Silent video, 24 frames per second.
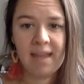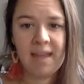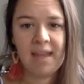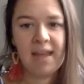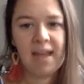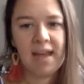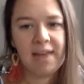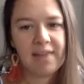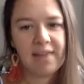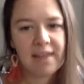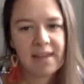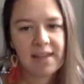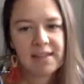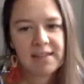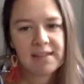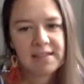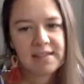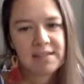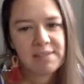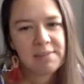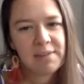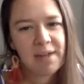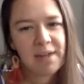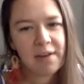And that can
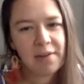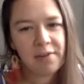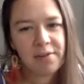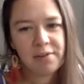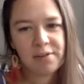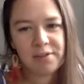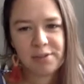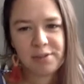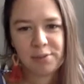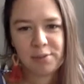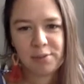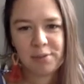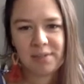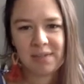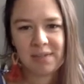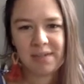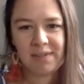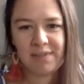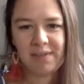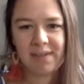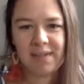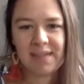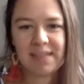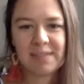seem
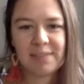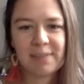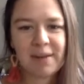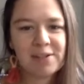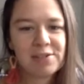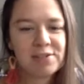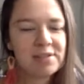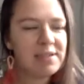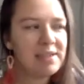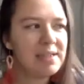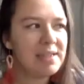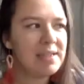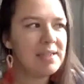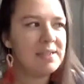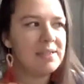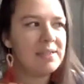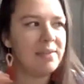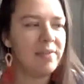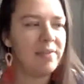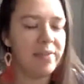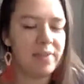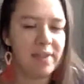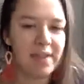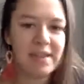counterintuitive, especially
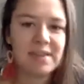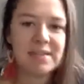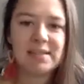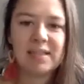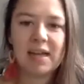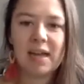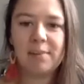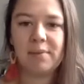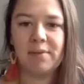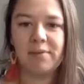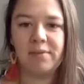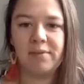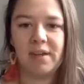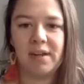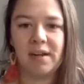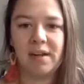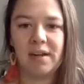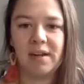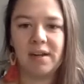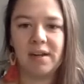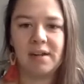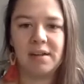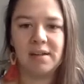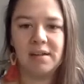this time of
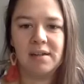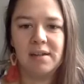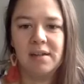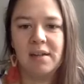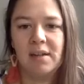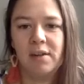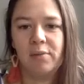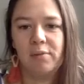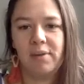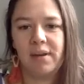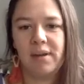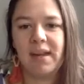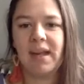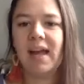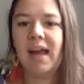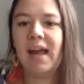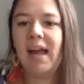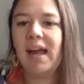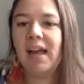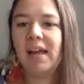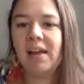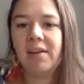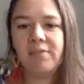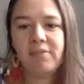year, when
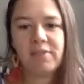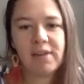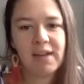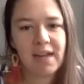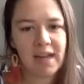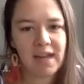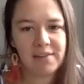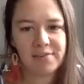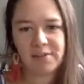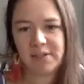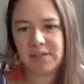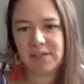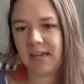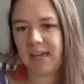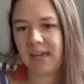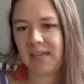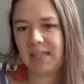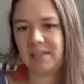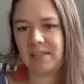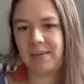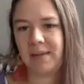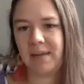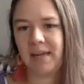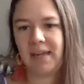every
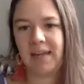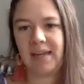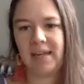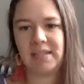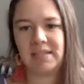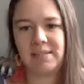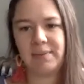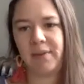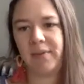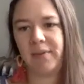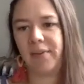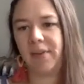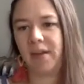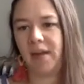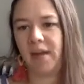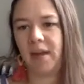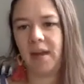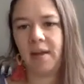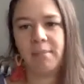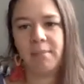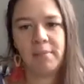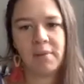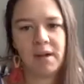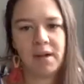advertisement is about the
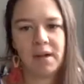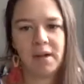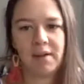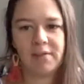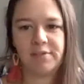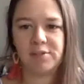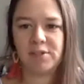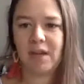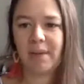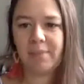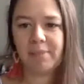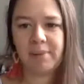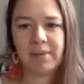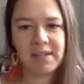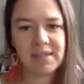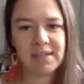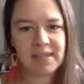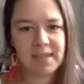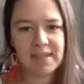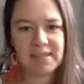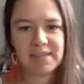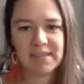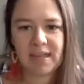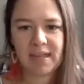number of shopping
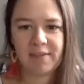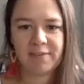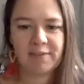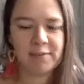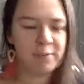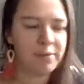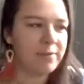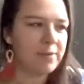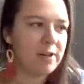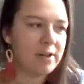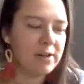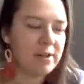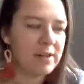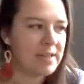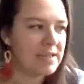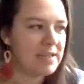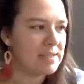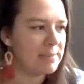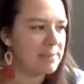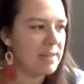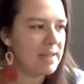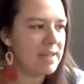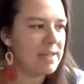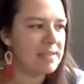days left before
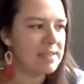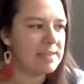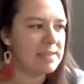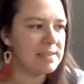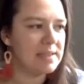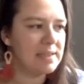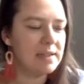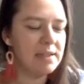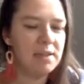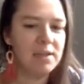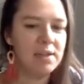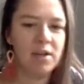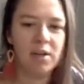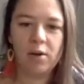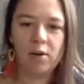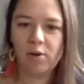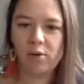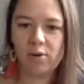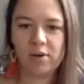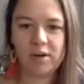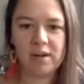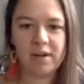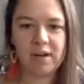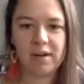Christmas,
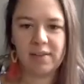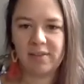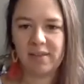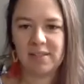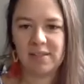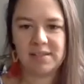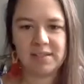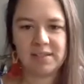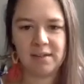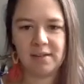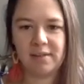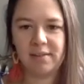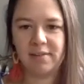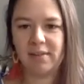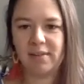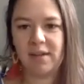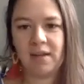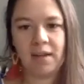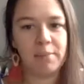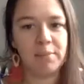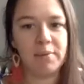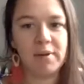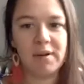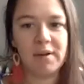or this year, the
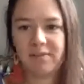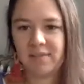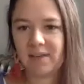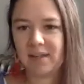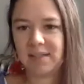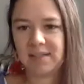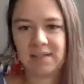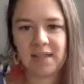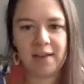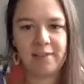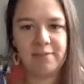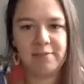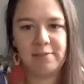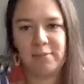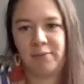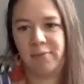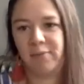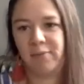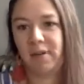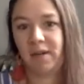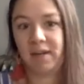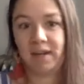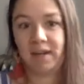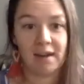number of days left
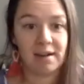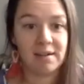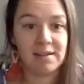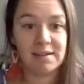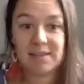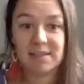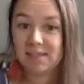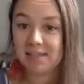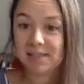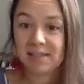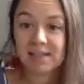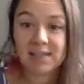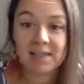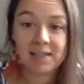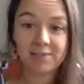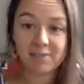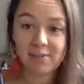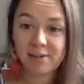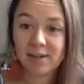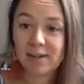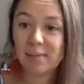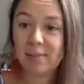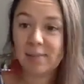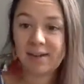before guaranteed
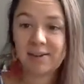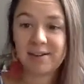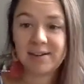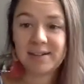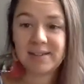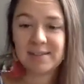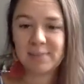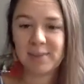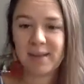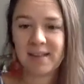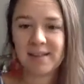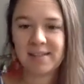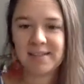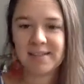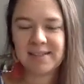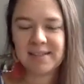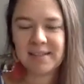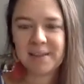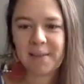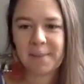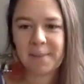delivery by Christmas.